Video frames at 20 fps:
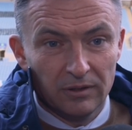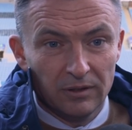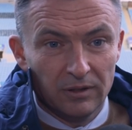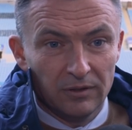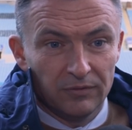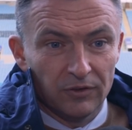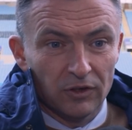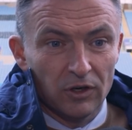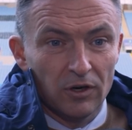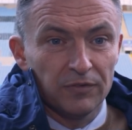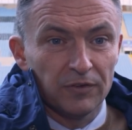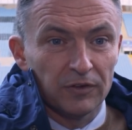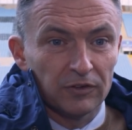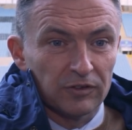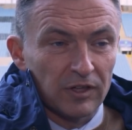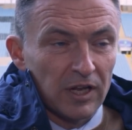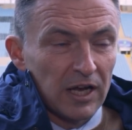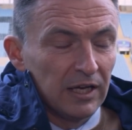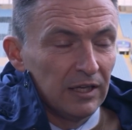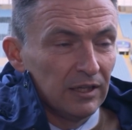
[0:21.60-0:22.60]
if you're off it
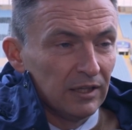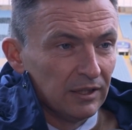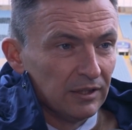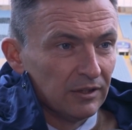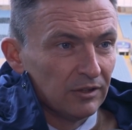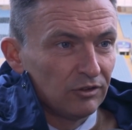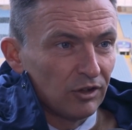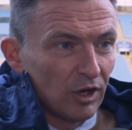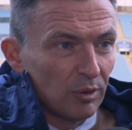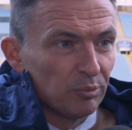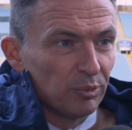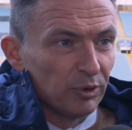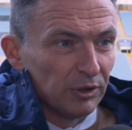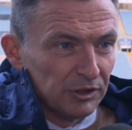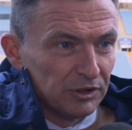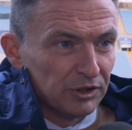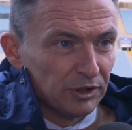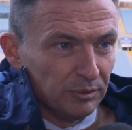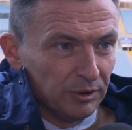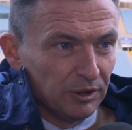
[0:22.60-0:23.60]
slightly in the
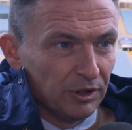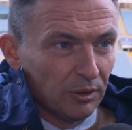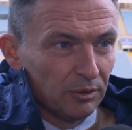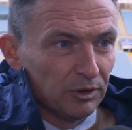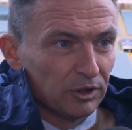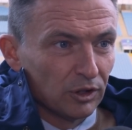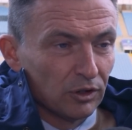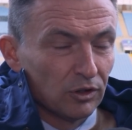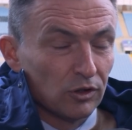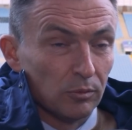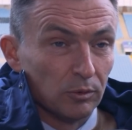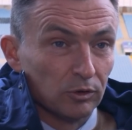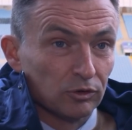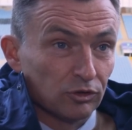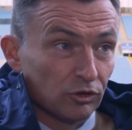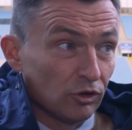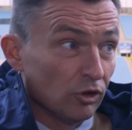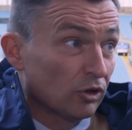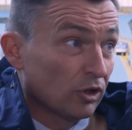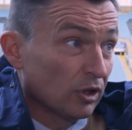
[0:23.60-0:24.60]
championship, you know you can come
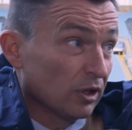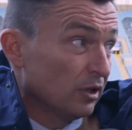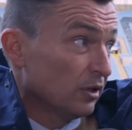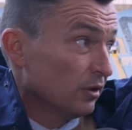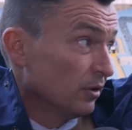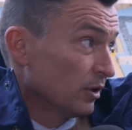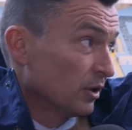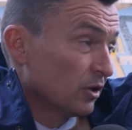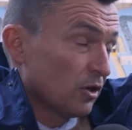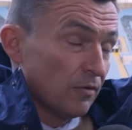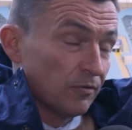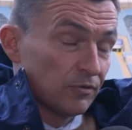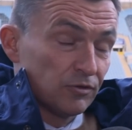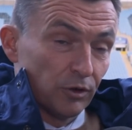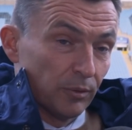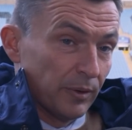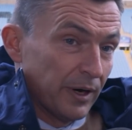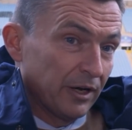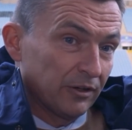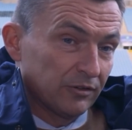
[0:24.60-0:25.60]
unstuck. And
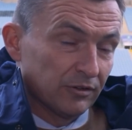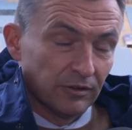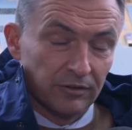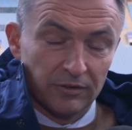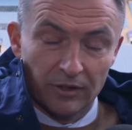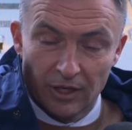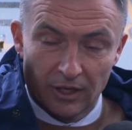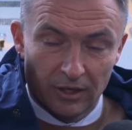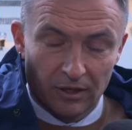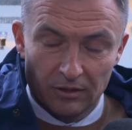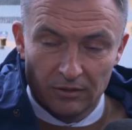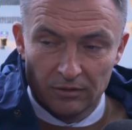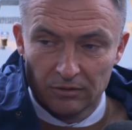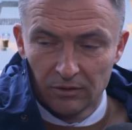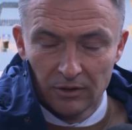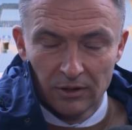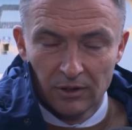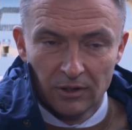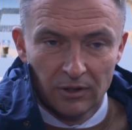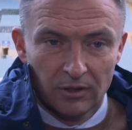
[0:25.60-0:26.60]
Coventry were excellent today
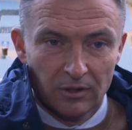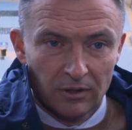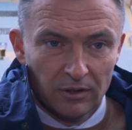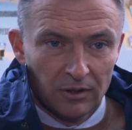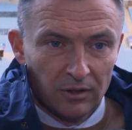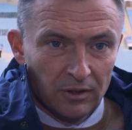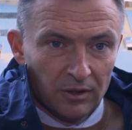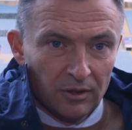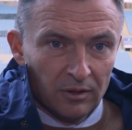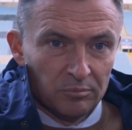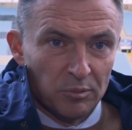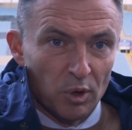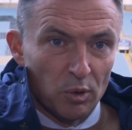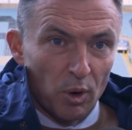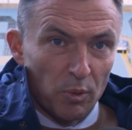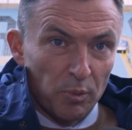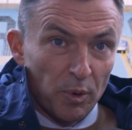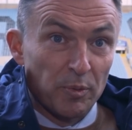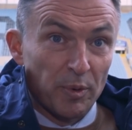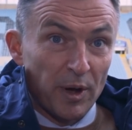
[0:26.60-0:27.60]
but
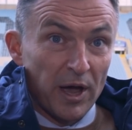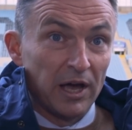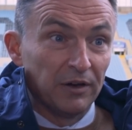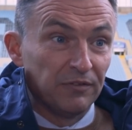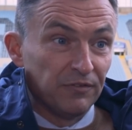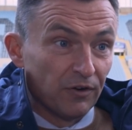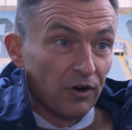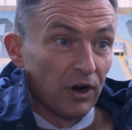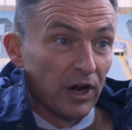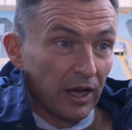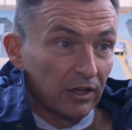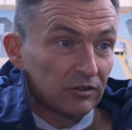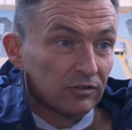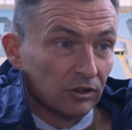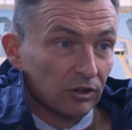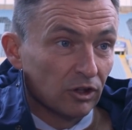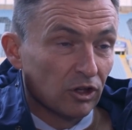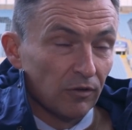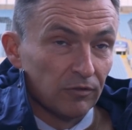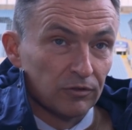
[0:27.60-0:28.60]
we're prepared for an
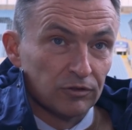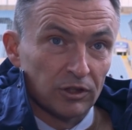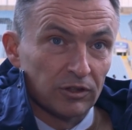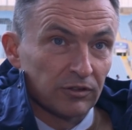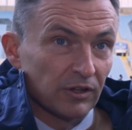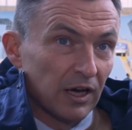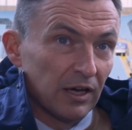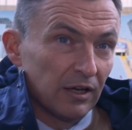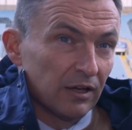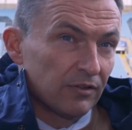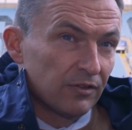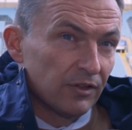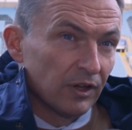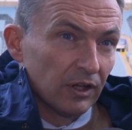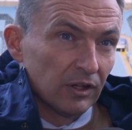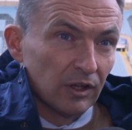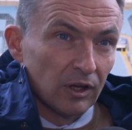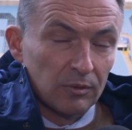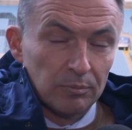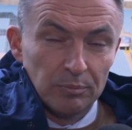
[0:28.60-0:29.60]
excellent Coventry because I
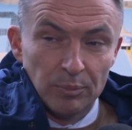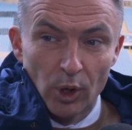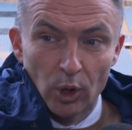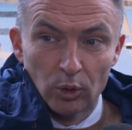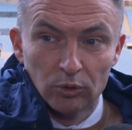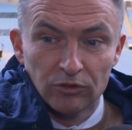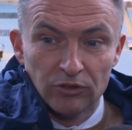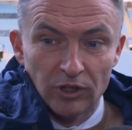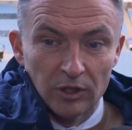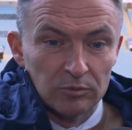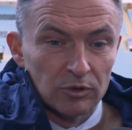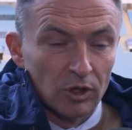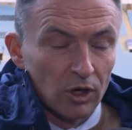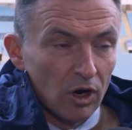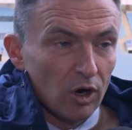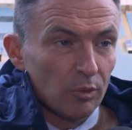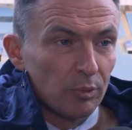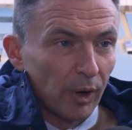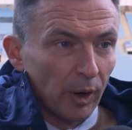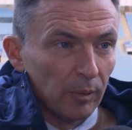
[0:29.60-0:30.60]
think the Poles team's a
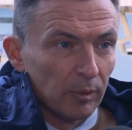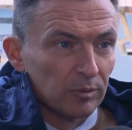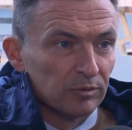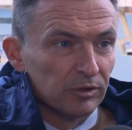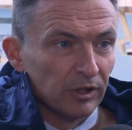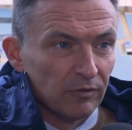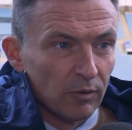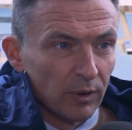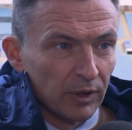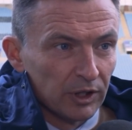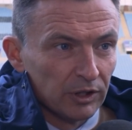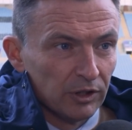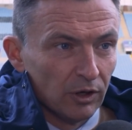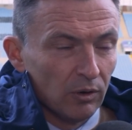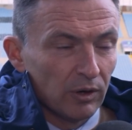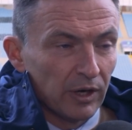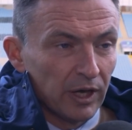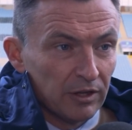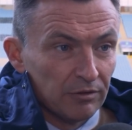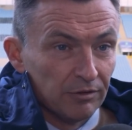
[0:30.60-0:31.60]
lot of problems, even when they
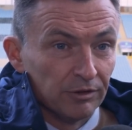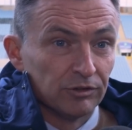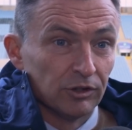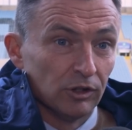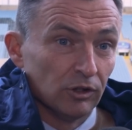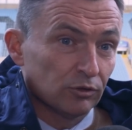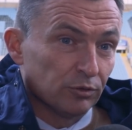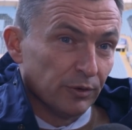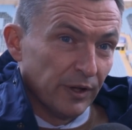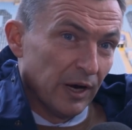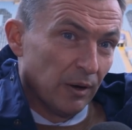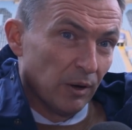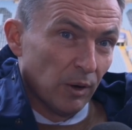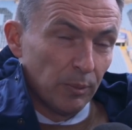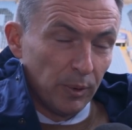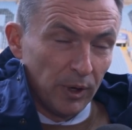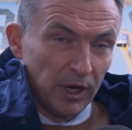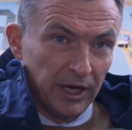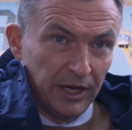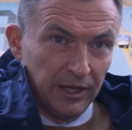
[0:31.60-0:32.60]
don't get the results with how they
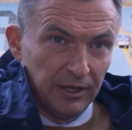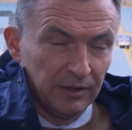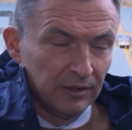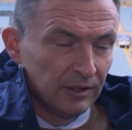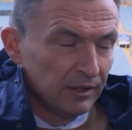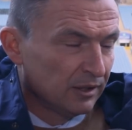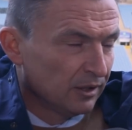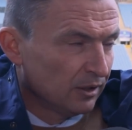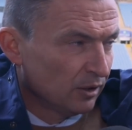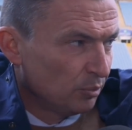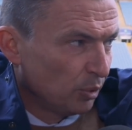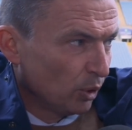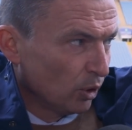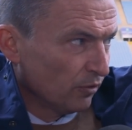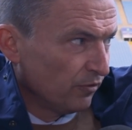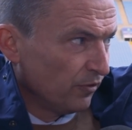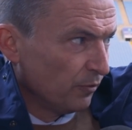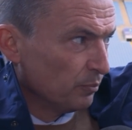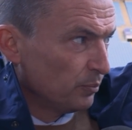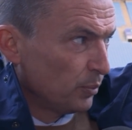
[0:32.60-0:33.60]
play. Put the,
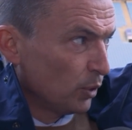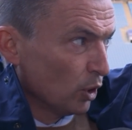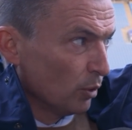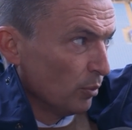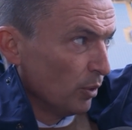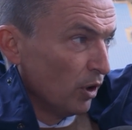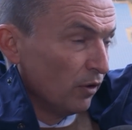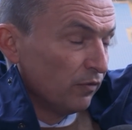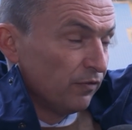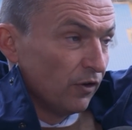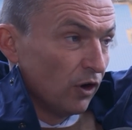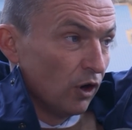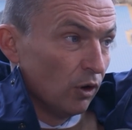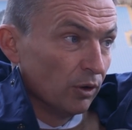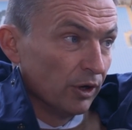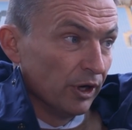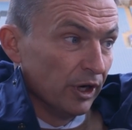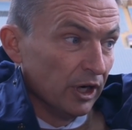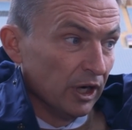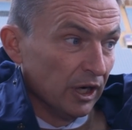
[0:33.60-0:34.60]
put the ball
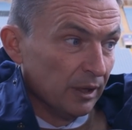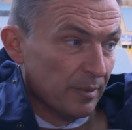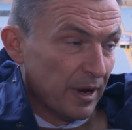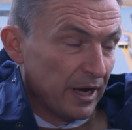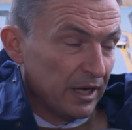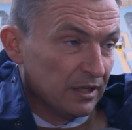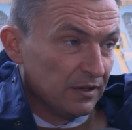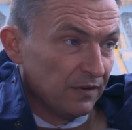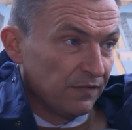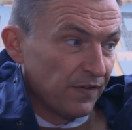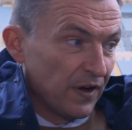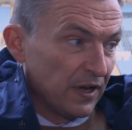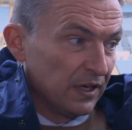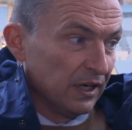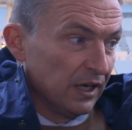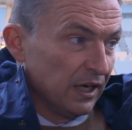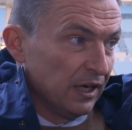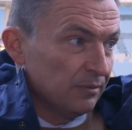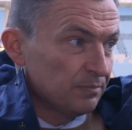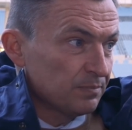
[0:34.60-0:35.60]
forward early, make you
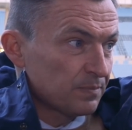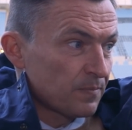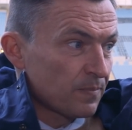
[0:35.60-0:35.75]
defend it,